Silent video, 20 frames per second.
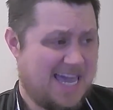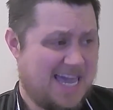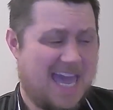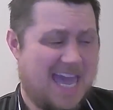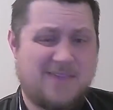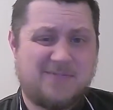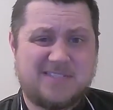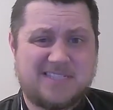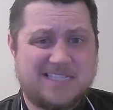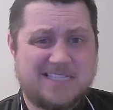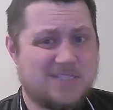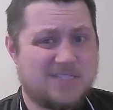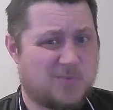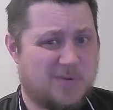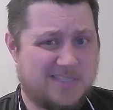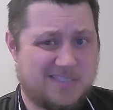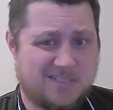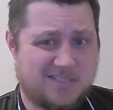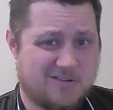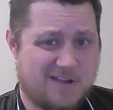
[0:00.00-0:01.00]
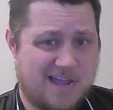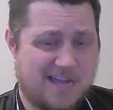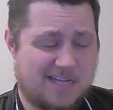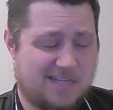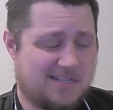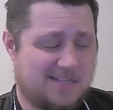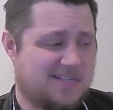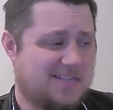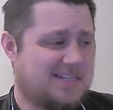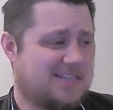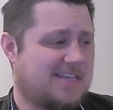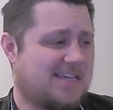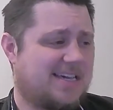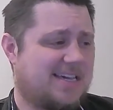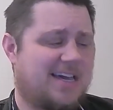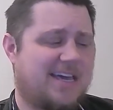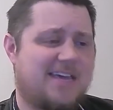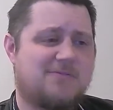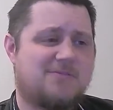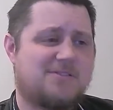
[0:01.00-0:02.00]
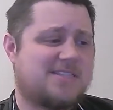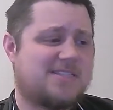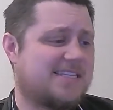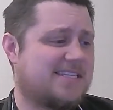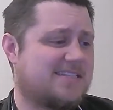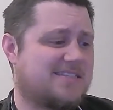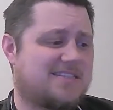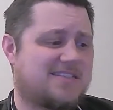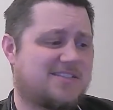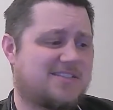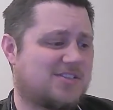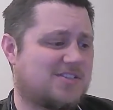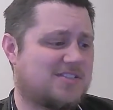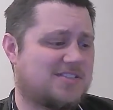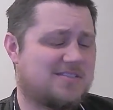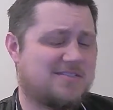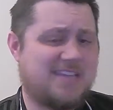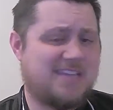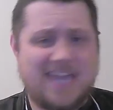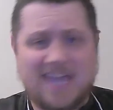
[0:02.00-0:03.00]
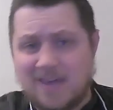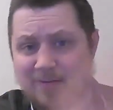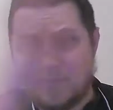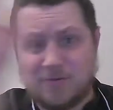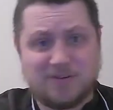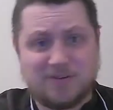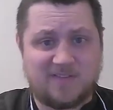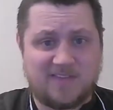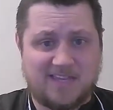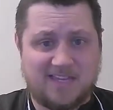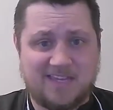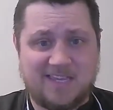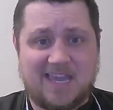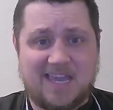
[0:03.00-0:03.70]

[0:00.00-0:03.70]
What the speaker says: ever since Winter Dragon, ever since just everything.